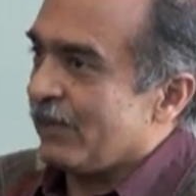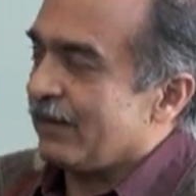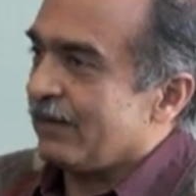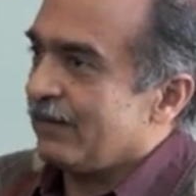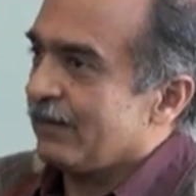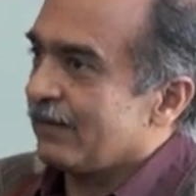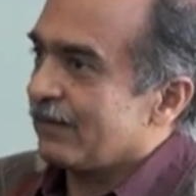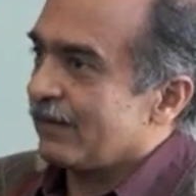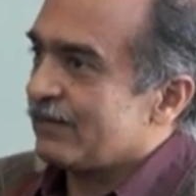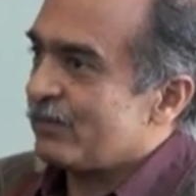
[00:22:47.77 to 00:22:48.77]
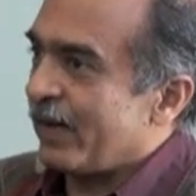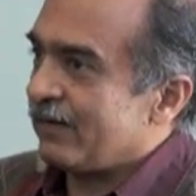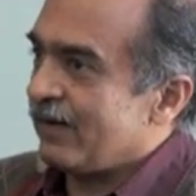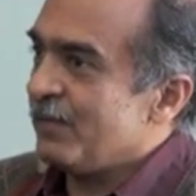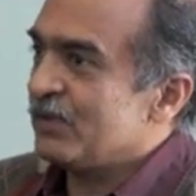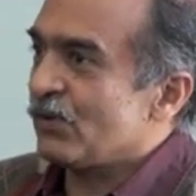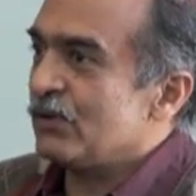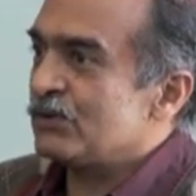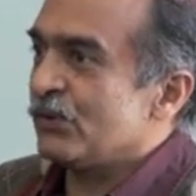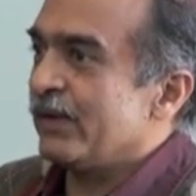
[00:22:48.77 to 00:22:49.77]
I mean, spectrum is
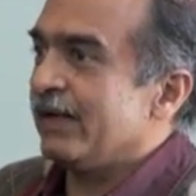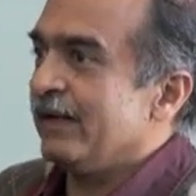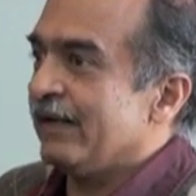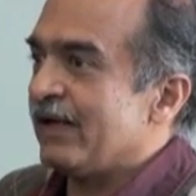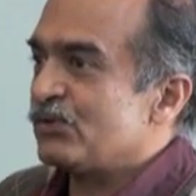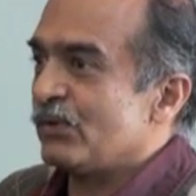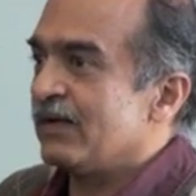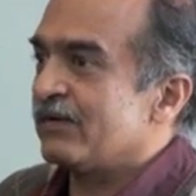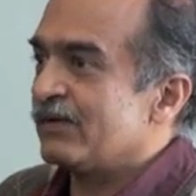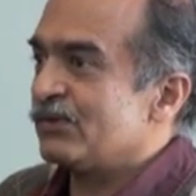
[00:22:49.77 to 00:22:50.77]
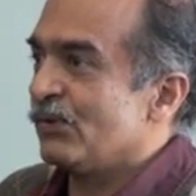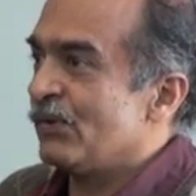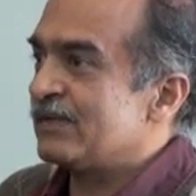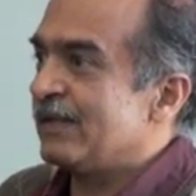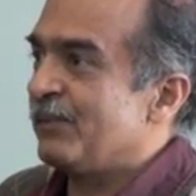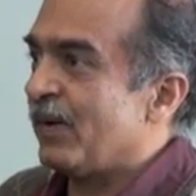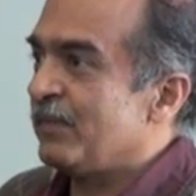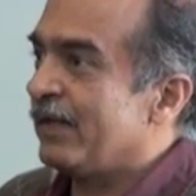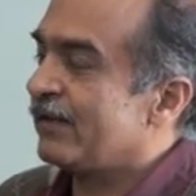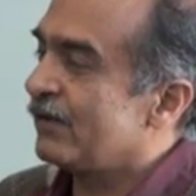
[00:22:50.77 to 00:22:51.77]
also a natural resource, a
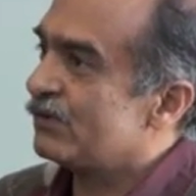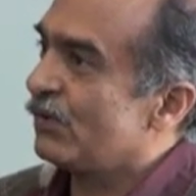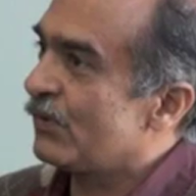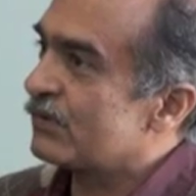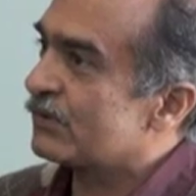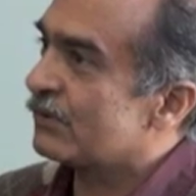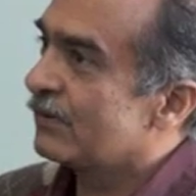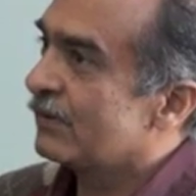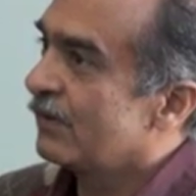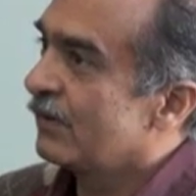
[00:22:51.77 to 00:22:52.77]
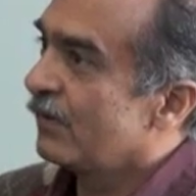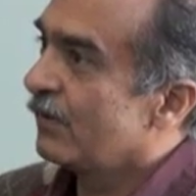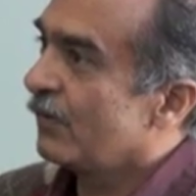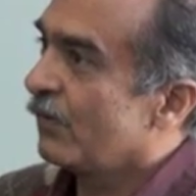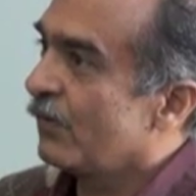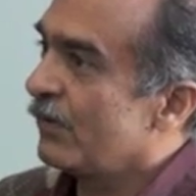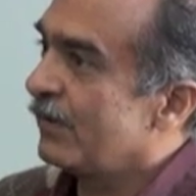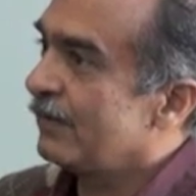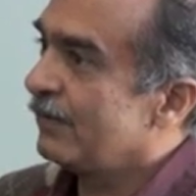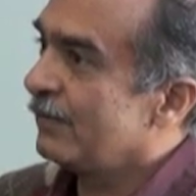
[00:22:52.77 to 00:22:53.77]
public resource
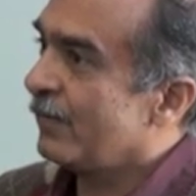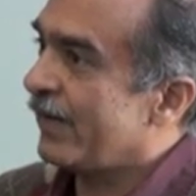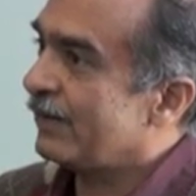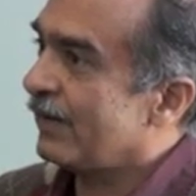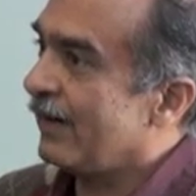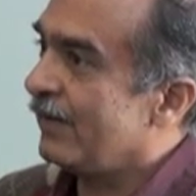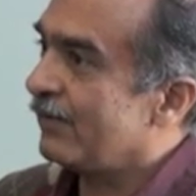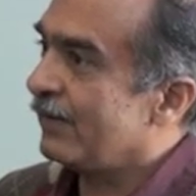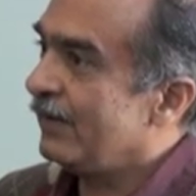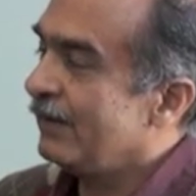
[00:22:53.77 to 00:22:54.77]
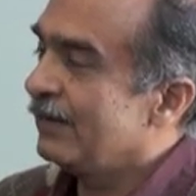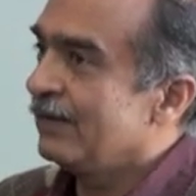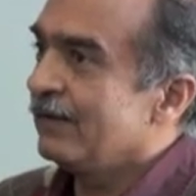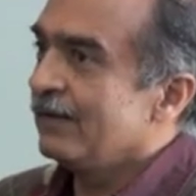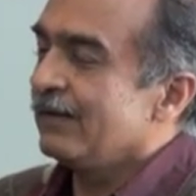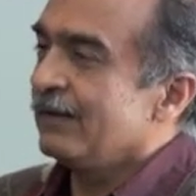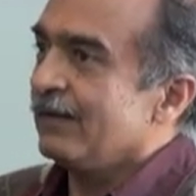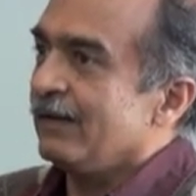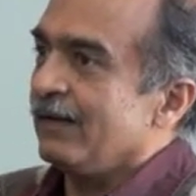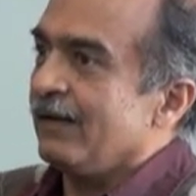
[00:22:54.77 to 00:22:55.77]
owned by the country.
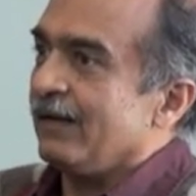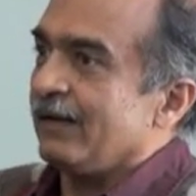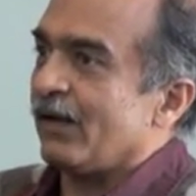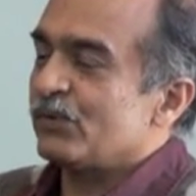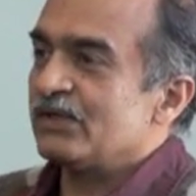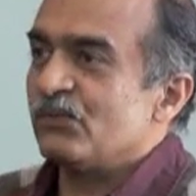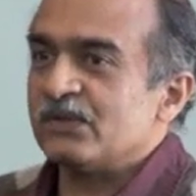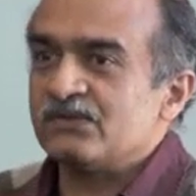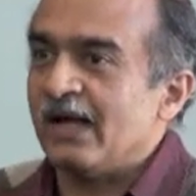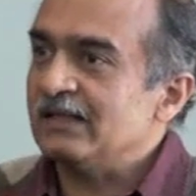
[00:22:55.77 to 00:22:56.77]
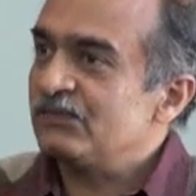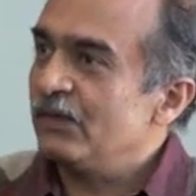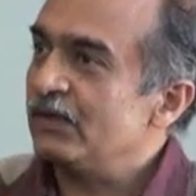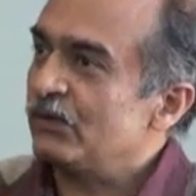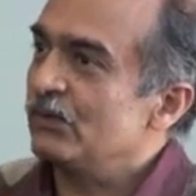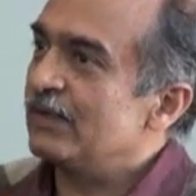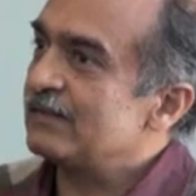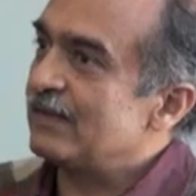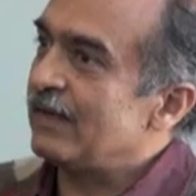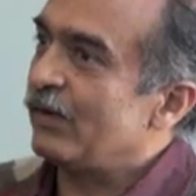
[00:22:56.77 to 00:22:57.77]
Now this was transferred to
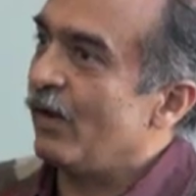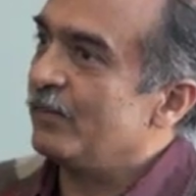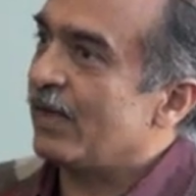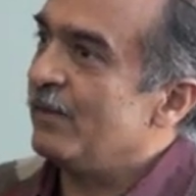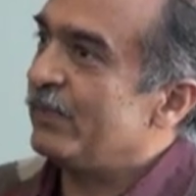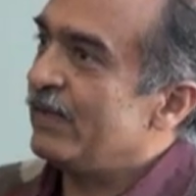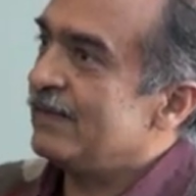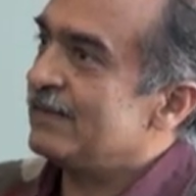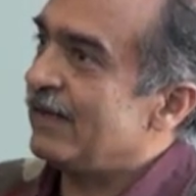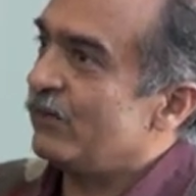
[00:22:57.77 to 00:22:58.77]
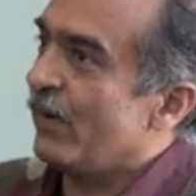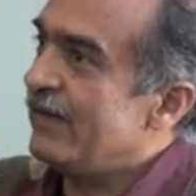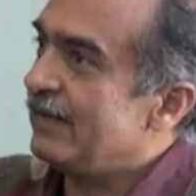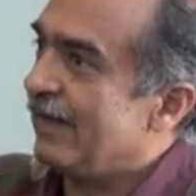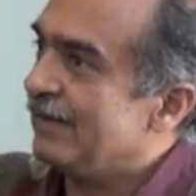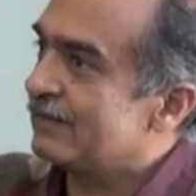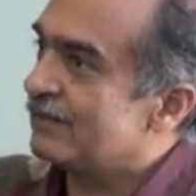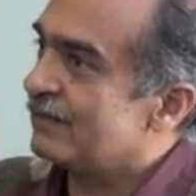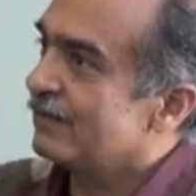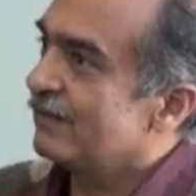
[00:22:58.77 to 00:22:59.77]
these telecom companies at
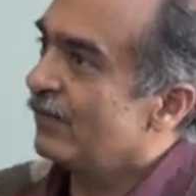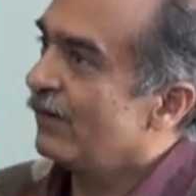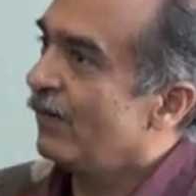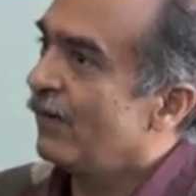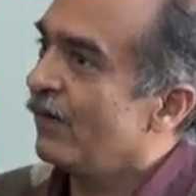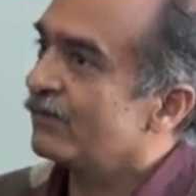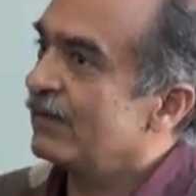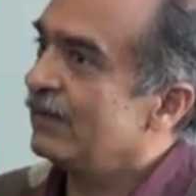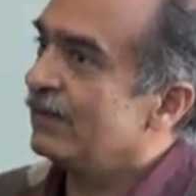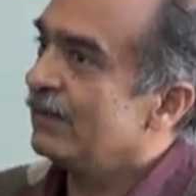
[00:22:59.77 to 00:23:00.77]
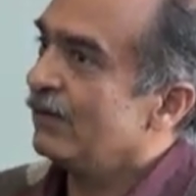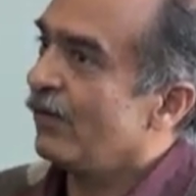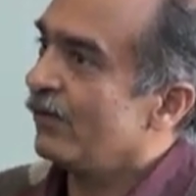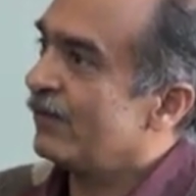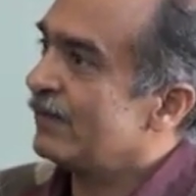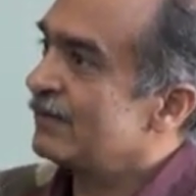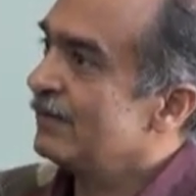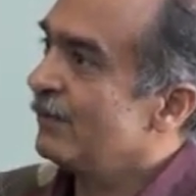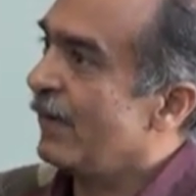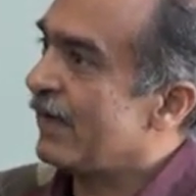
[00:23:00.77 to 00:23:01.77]
1/10 of its
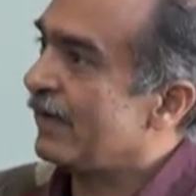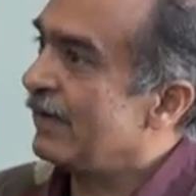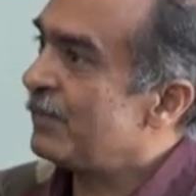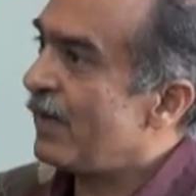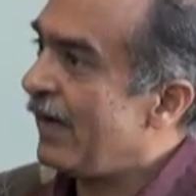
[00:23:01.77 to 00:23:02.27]
market